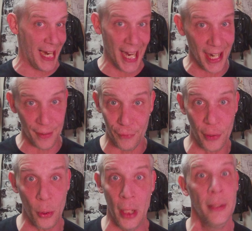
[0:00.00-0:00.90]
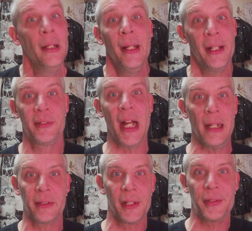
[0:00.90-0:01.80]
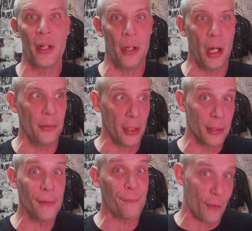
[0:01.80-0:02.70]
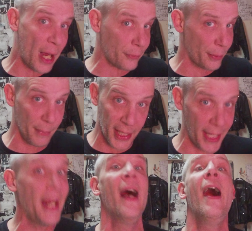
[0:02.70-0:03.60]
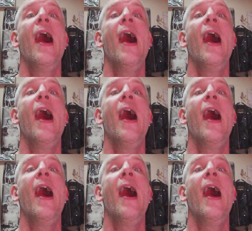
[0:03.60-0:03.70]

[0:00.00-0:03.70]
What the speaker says: everyone has got this whole, oh no, you fuck with me,